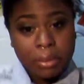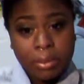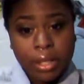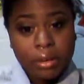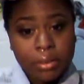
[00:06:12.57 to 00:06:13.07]
be
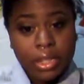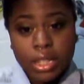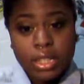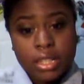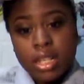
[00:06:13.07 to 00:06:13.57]
blunt with
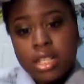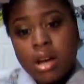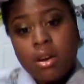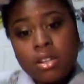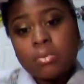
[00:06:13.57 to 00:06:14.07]
it because that's
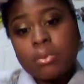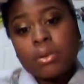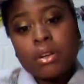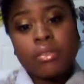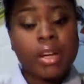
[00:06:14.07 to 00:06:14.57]
how I was
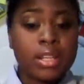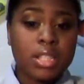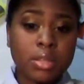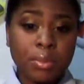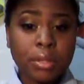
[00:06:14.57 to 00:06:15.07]
born and
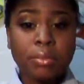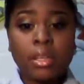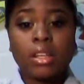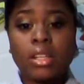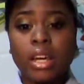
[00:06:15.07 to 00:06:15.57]
raised to be me.